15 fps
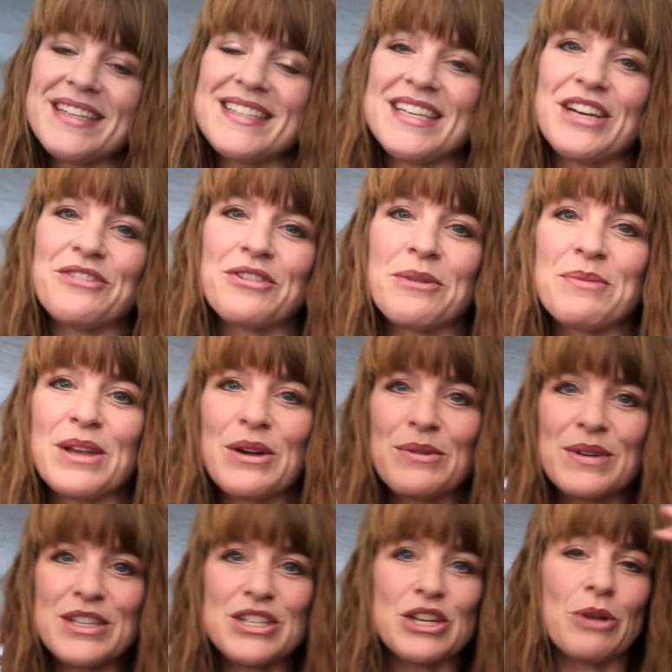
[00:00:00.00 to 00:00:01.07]
it from the
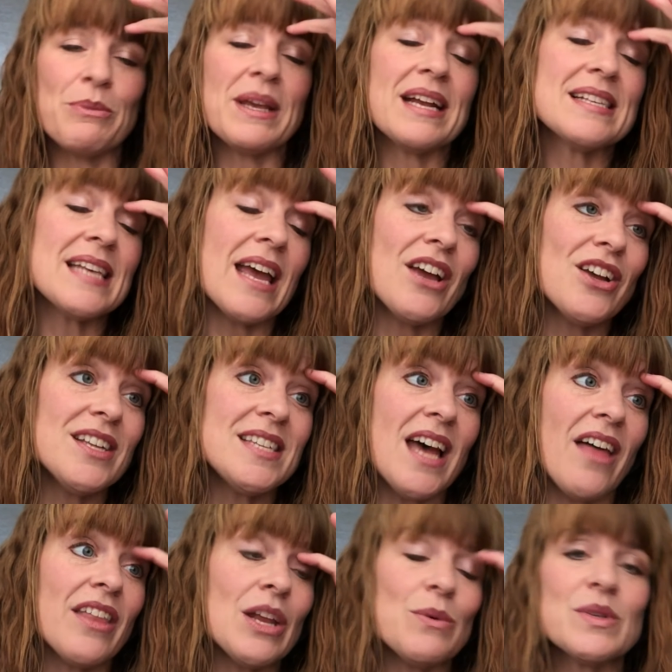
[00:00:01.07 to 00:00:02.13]
original because I could tell
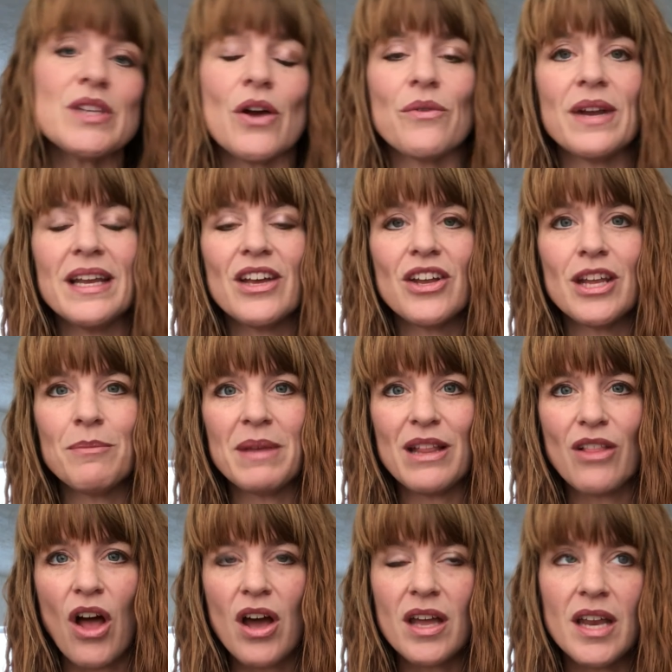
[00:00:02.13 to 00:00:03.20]
that it was already gonna be
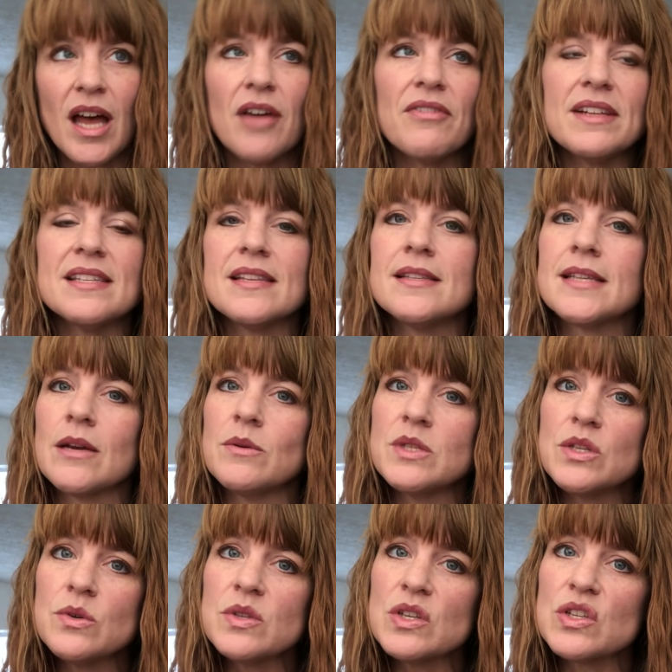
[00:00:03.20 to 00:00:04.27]
long enough. And since I was
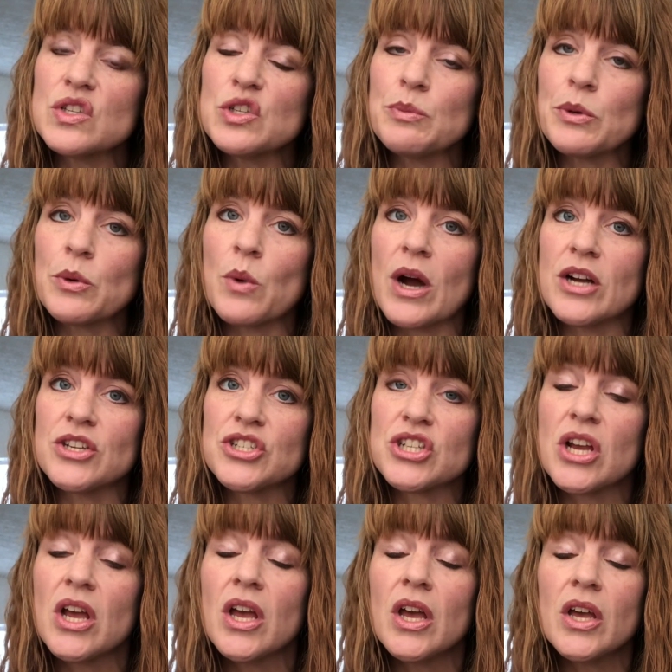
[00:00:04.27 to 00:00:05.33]
using superwash
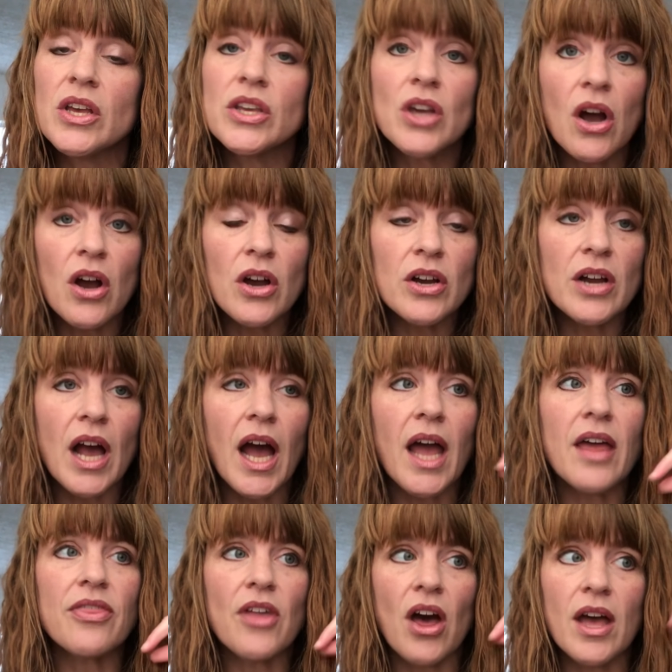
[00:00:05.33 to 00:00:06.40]
yarn, I
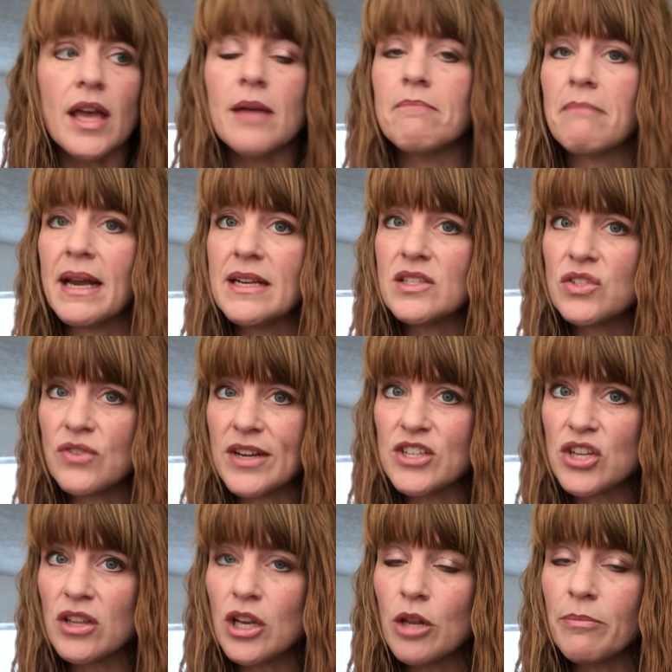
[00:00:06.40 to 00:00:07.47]
thought it might stretch a
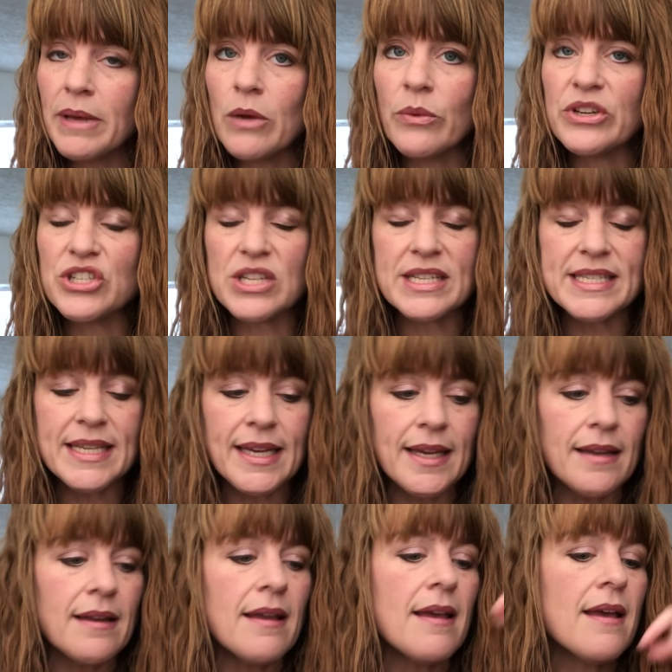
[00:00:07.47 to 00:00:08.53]
little bit, which it
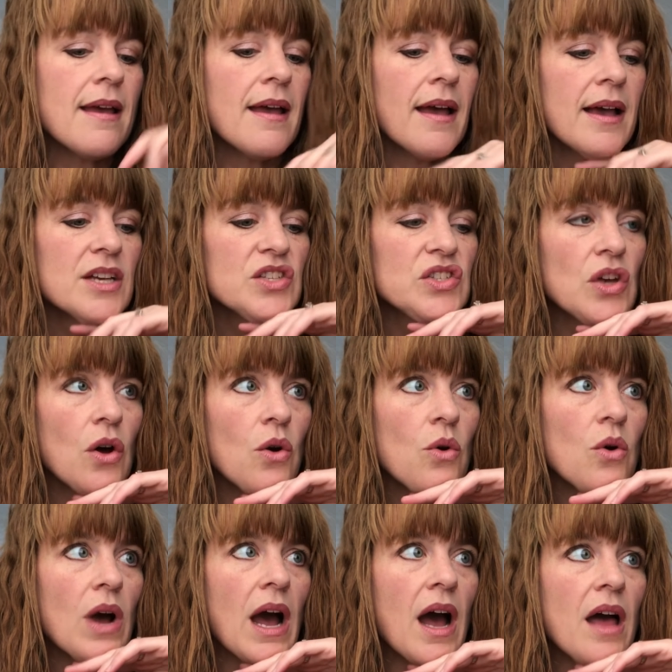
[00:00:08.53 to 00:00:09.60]
did.
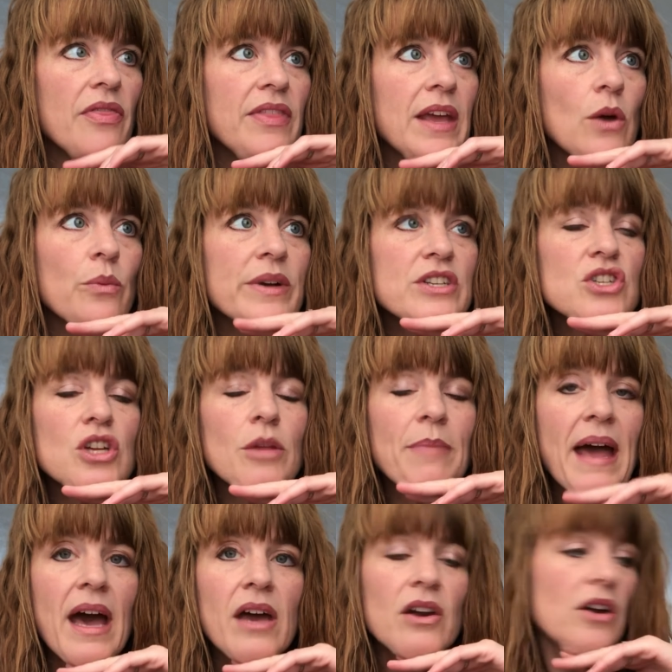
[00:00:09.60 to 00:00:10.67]
So the original
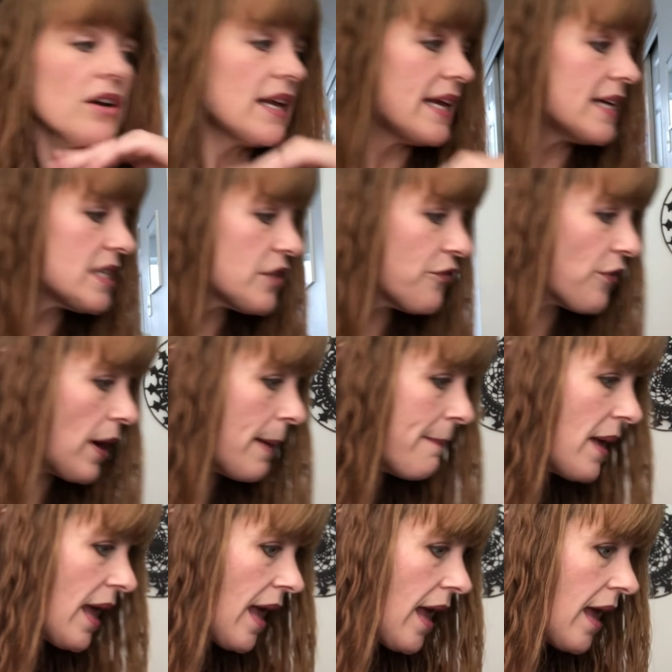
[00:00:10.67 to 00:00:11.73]
pattern is
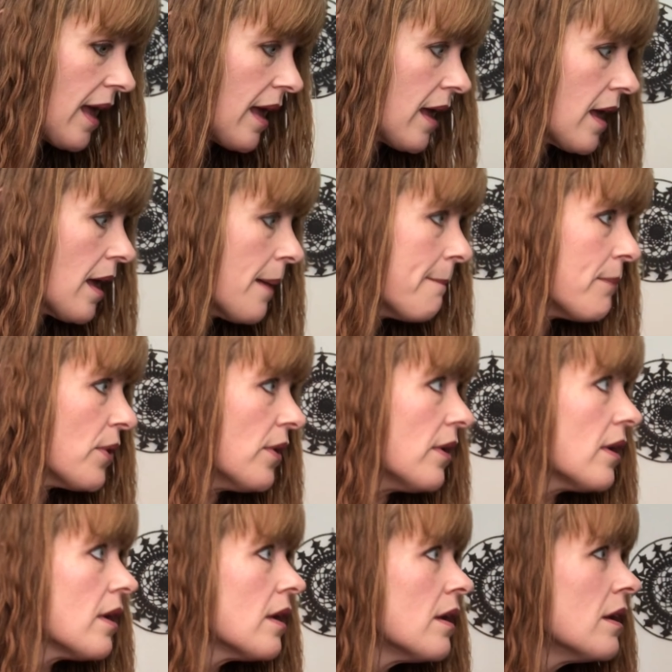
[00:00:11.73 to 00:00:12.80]
from a
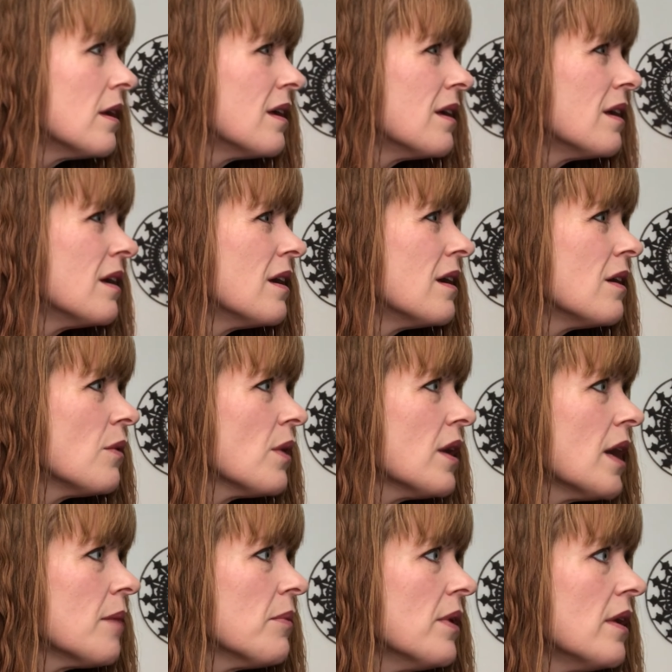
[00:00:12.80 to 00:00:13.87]
book where did
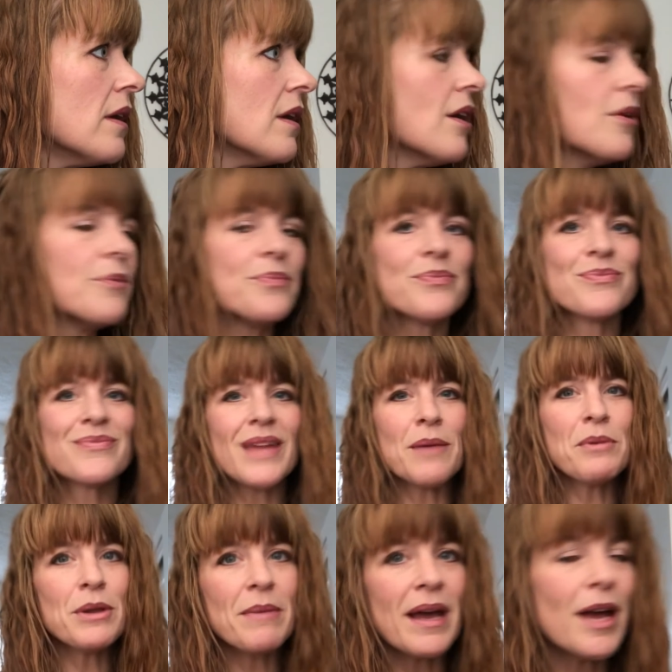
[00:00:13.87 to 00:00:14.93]
I put it? Oh, I
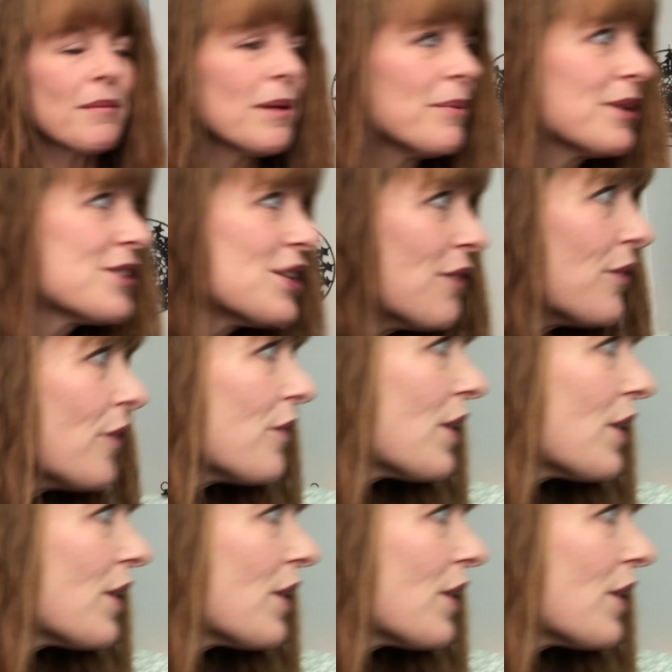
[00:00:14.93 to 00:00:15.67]
put it back on my bookshelf over